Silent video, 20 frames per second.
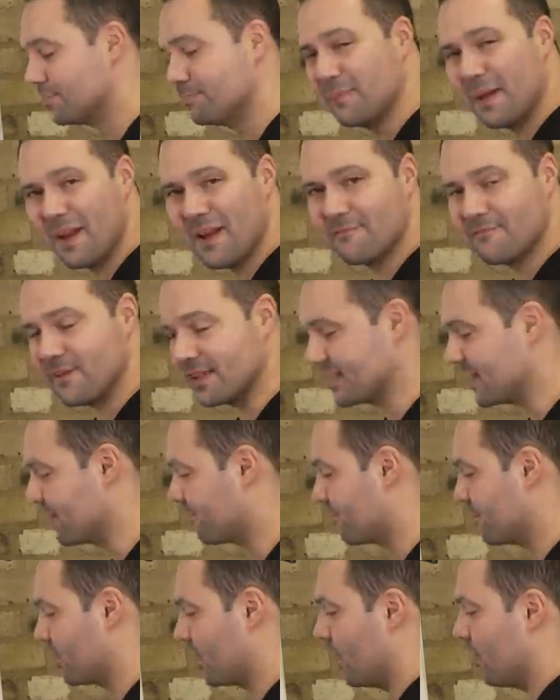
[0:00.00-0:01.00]
is benefiting
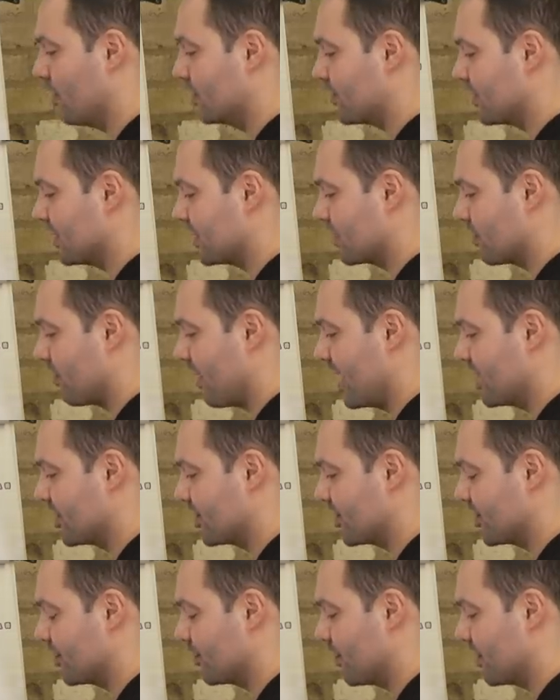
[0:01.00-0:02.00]
from closer
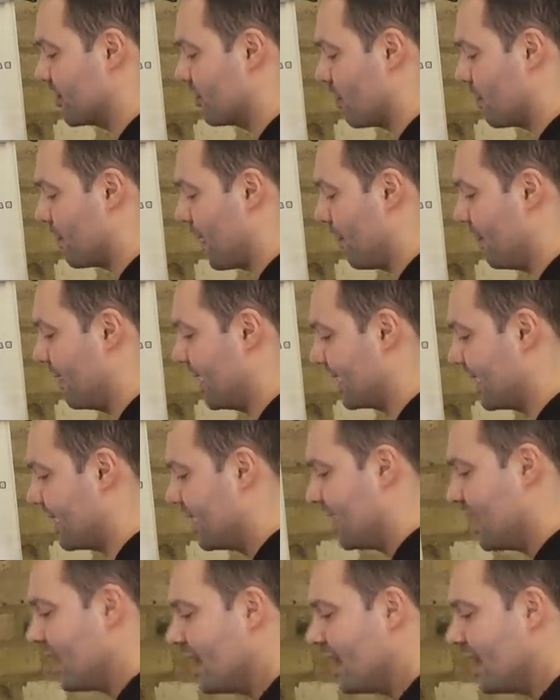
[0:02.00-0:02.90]
integration with the Republic.